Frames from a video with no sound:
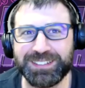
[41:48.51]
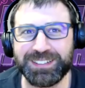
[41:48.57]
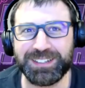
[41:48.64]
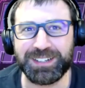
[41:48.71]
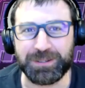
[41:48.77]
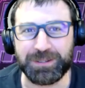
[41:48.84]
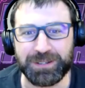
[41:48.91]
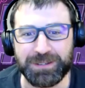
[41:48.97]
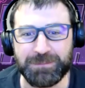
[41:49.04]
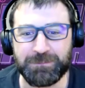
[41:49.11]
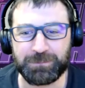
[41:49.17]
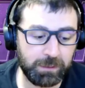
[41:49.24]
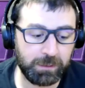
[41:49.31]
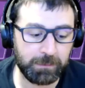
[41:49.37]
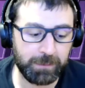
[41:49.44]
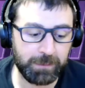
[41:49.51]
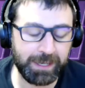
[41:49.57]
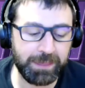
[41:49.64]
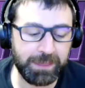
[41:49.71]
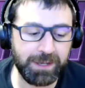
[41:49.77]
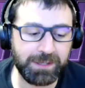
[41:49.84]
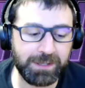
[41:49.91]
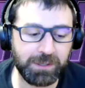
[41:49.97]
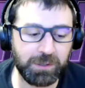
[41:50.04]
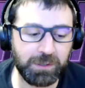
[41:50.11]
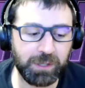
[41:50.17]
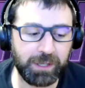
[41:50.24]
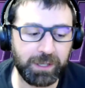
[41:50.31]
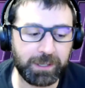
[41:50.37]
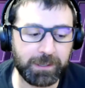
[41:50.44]
Anyway, and I think too,
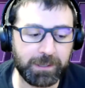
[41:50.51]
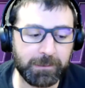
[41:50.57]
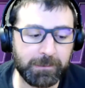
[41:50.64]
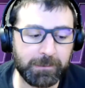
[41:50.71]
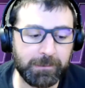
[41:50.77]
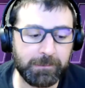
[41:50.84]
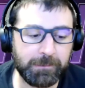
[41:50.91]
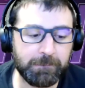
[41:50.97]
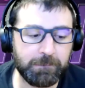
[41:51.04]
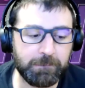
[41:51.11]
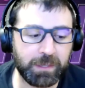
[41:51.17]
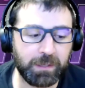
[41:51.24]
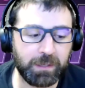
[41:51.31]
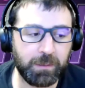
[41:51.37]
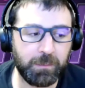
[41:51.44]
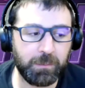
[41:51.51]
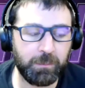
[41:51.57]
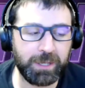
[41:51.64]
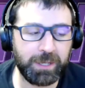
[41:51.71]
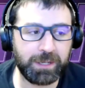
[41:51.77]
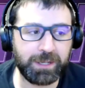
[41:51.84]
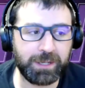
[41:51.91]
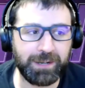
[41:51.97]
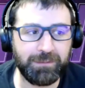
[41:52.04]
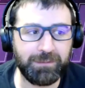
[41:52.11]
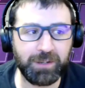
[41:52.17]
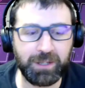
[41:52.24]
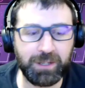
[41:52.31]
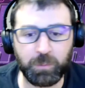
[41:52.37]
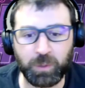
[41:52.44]
like, being
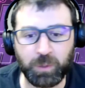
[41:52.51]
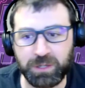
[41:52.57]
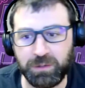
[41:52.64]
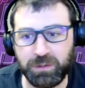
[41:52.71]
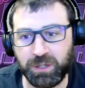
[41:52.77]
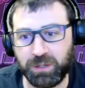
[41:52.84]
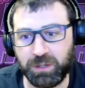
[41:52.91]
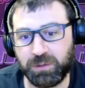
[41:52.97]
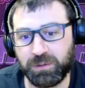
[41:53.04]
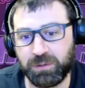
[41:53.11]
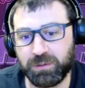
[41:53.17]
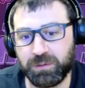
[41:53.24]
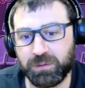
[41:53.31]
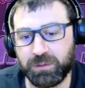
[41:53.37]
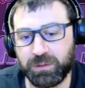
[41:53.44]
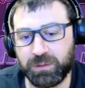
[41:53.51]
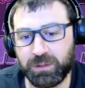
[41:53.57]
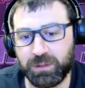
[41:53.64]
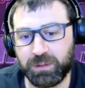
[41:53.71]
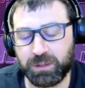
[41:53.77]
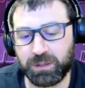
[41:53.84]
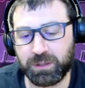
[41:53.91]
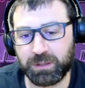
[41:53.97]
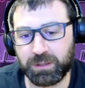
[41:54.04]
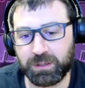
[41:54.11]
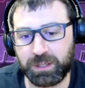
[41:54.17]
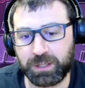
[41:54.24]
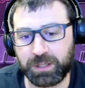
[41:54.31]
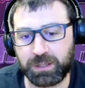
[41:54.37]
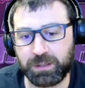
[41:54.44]
confident in what you know.
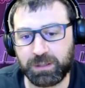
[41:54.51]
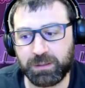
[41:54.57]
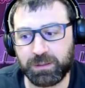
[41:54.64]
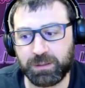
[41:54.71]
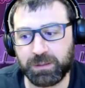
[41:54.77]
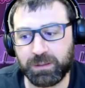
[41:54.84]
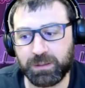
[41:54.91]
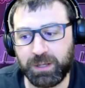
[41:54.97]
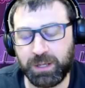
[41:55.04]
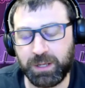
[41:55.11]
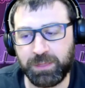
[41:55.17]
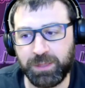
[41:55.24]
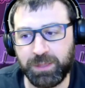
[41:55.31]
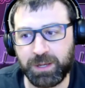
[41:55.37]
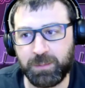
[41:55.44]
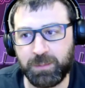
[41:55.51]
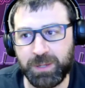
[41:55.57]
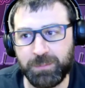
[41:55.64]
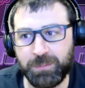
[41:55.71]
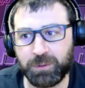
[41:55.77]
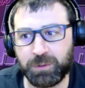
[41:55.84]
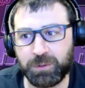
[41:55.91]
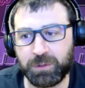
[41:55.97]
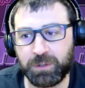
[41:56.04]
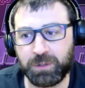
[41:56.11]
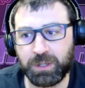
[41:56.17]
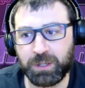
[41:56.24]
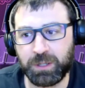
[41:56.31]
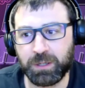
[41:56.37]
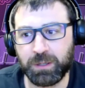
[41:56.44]
Like, I think people,
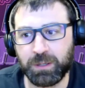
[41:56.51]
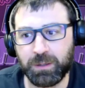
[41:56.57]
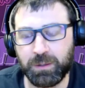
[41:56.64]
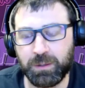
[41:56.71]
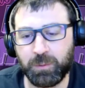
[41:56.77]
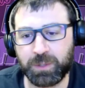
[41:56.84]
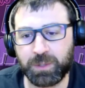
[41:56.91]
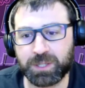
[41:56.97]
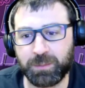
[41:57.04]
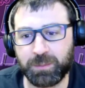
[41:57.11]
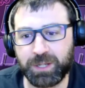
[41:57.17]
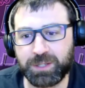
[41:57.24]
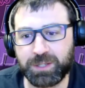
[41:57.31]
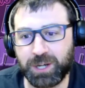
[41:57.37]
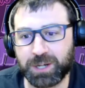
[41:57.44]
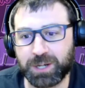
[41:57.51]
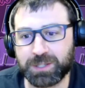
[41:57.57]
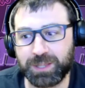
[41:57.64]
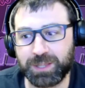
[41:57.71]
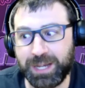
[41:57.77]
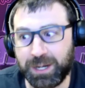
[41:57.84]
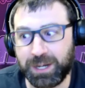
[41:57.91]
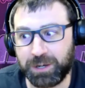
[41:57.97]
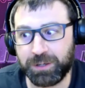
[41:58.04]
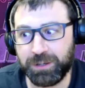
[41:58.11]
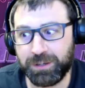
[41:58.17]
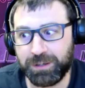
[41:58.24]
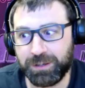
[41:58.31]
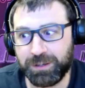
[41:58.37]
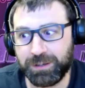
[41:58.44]
when somebody talks loud,
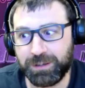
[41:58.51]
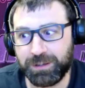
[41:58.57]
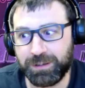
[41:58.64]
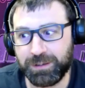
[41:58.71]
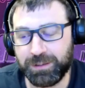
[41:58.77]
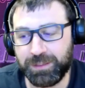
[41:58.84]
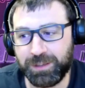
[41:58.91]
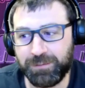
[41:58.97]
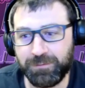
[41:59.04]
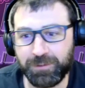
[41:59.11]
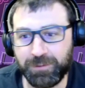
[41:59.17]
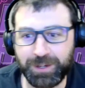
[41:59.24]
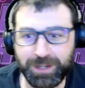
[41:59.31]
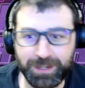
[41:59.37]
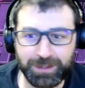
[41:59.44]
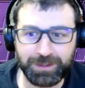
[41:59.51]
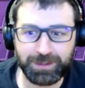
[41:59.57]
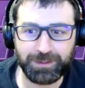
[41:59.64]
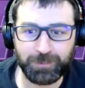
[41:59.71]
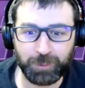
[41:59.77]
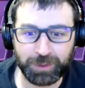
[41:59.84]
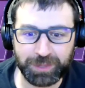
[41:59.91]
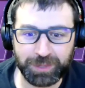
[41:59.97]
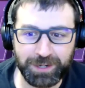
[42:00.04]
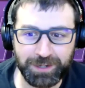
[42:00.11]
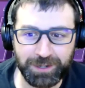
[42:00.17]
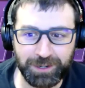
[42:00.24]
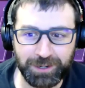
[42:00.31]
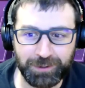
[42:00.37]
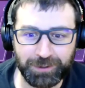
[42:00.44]
they forget what they
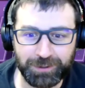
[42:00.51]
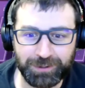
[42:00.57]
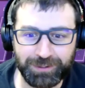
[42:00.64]
know,